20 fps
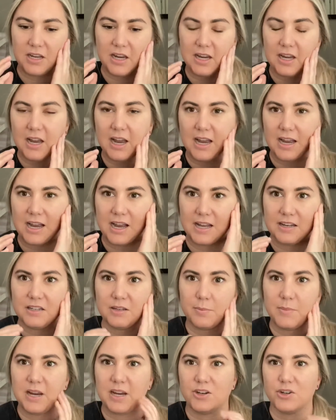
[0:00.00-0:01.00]
I had
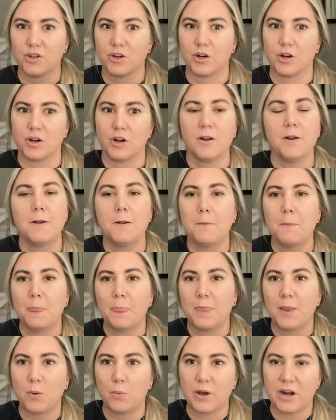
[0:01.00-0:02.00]
to make sure
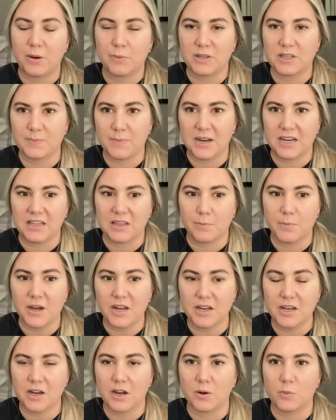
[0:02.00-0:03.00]
that what I was spending the
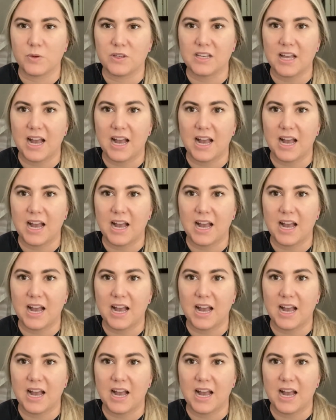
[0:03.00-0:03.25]
money on was